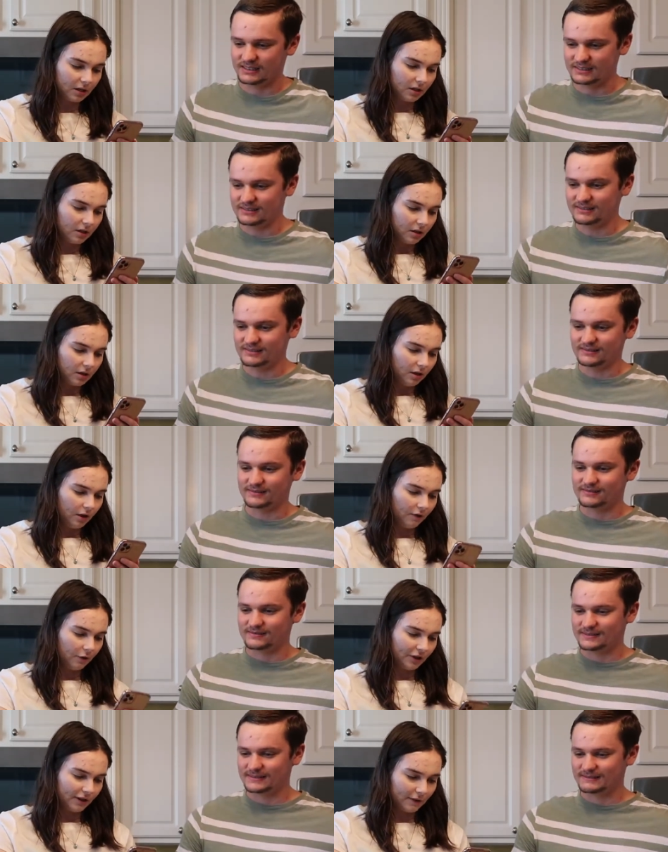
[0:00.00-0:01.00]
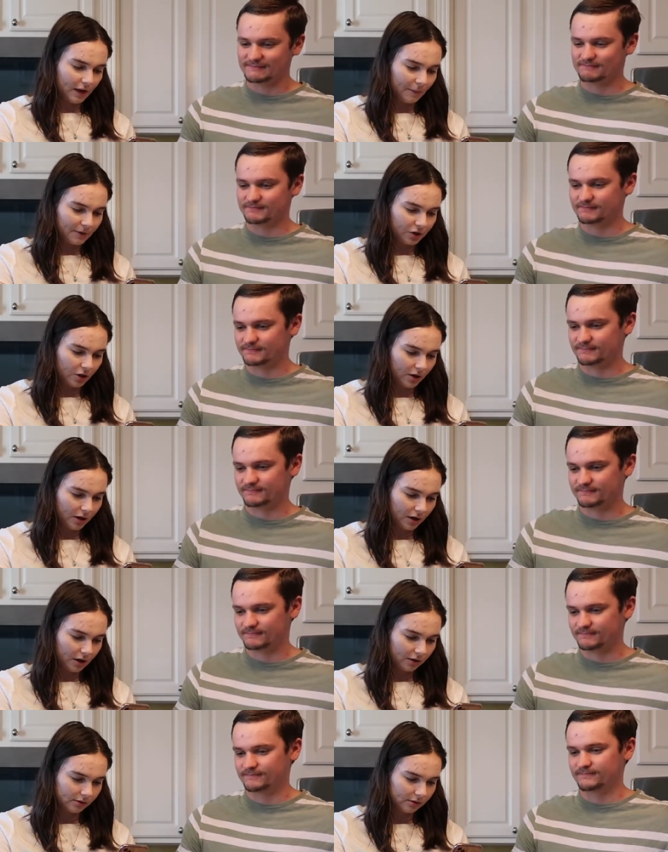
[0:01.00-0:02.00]
Speaker 1: Ooh. fourth of a cup of
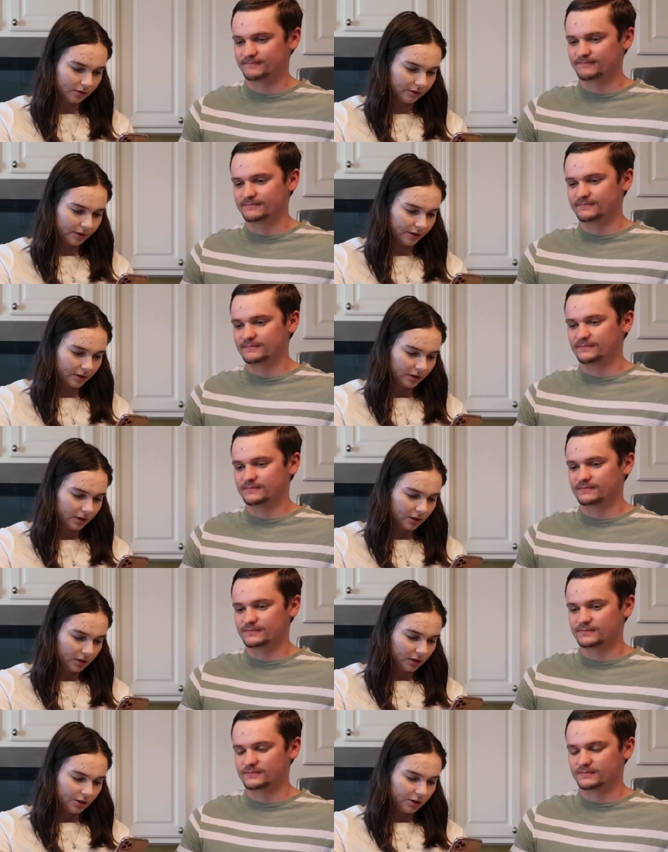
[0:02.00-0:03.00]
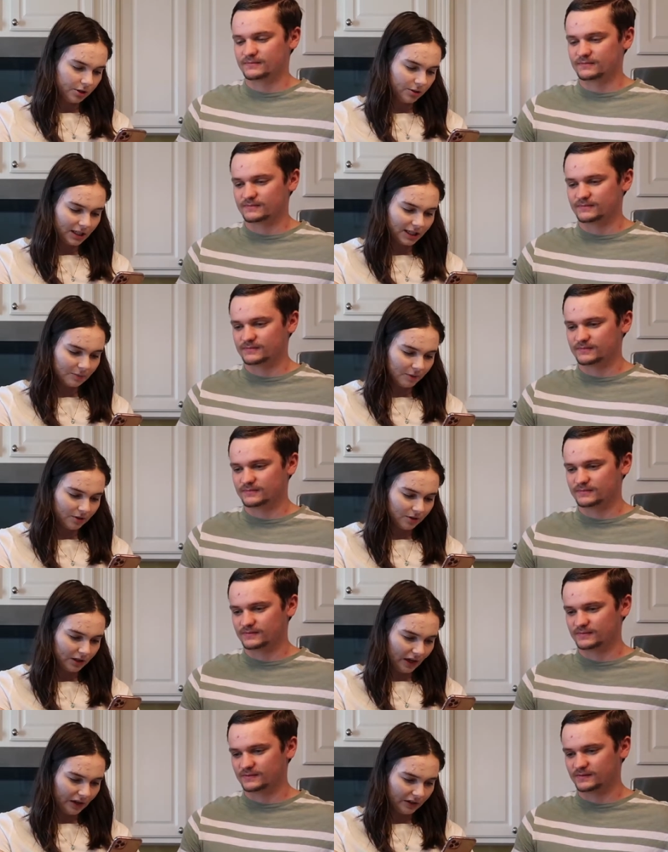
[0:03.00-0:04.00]
sugar, two teaspoons of
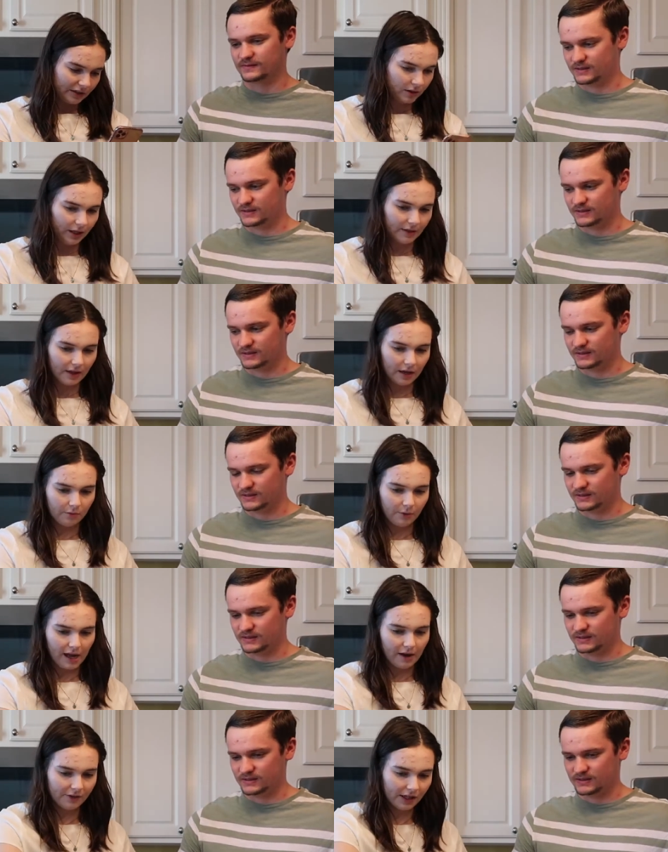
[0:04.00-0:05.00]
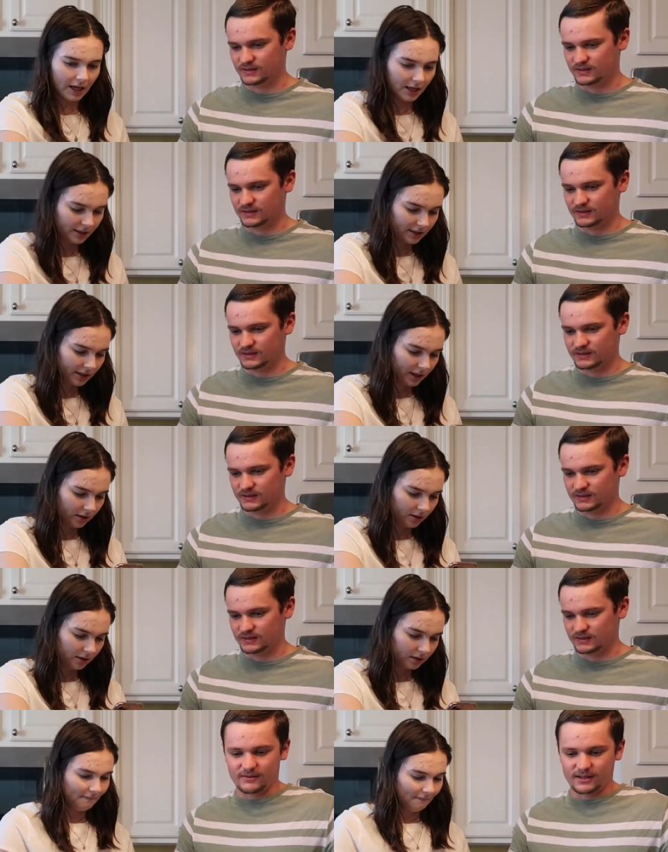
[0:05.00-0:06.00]
salt, and then we have yeast.
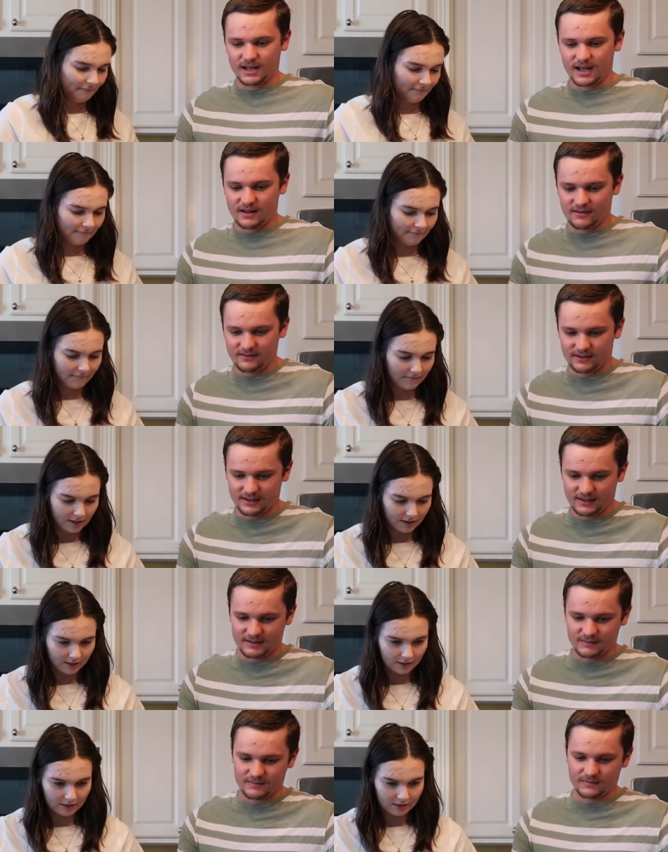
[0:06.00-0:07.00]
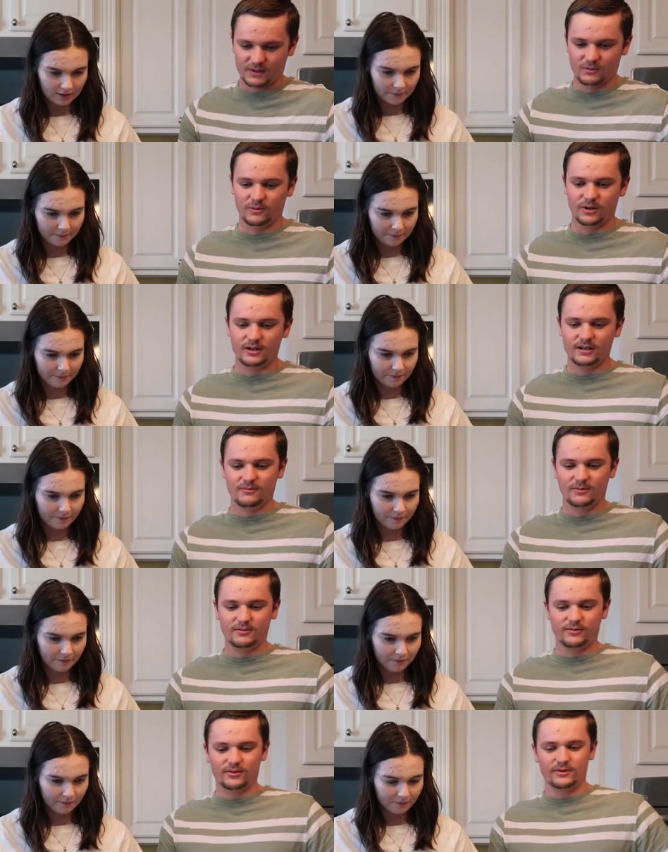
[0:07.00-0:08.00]
Speaker 2: And we have um, one and
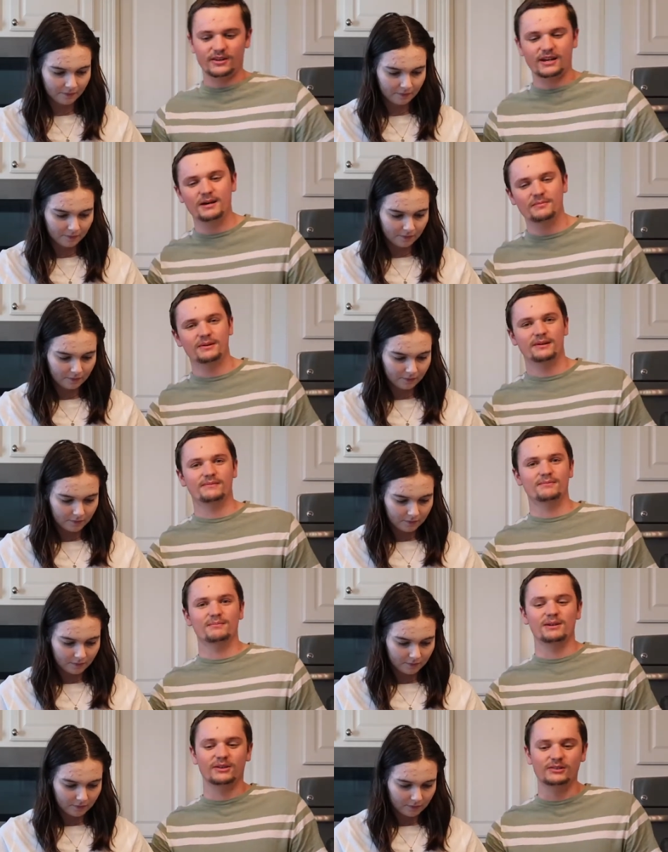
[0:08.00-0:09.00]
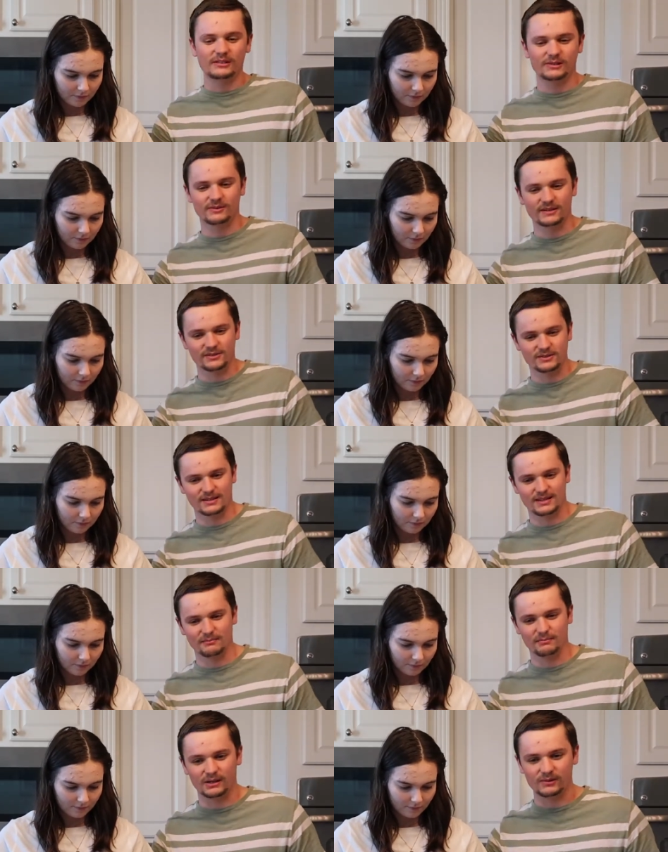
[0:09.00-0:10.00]
one fourth cup of milk. We use
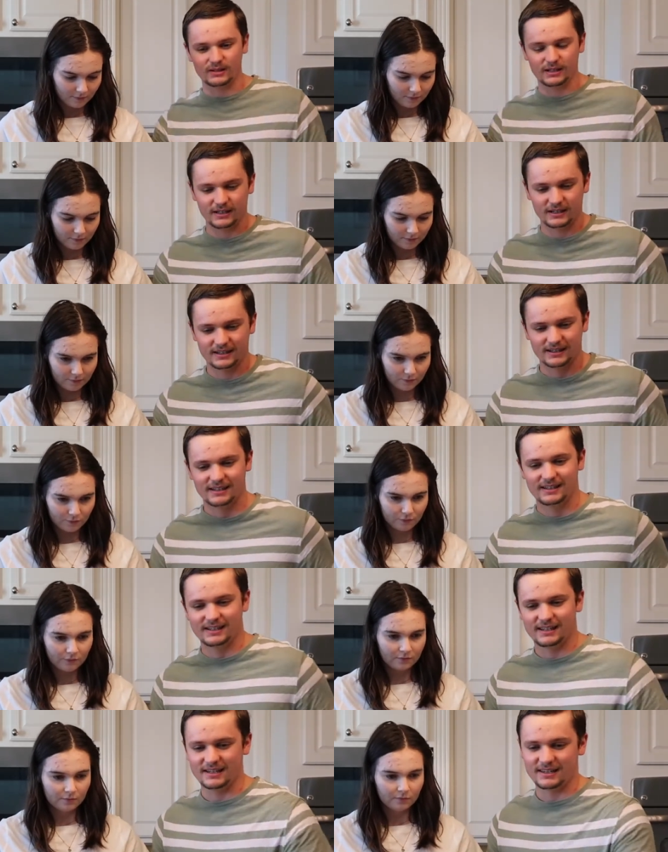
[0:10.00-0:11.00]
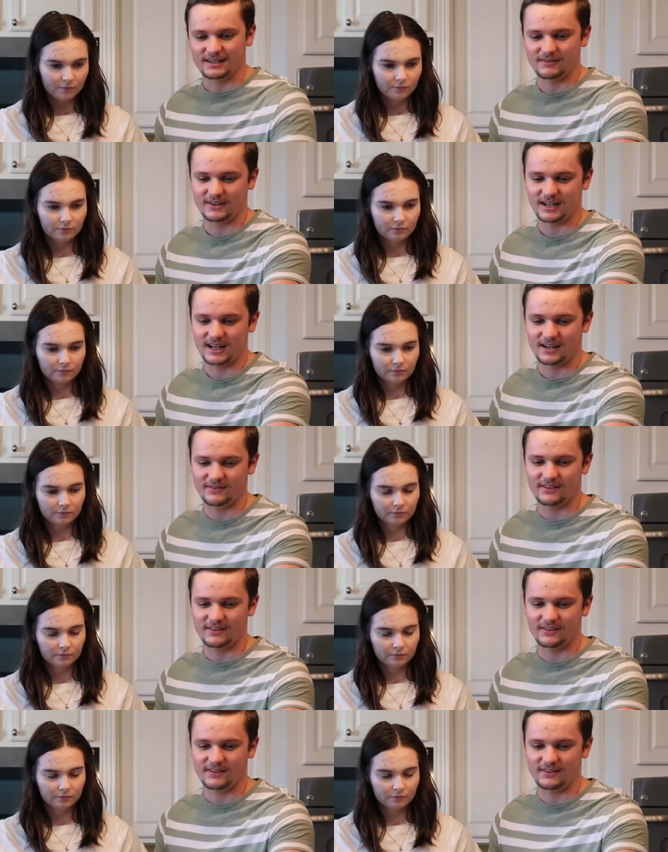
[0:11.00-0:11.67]
skim milk. And then we have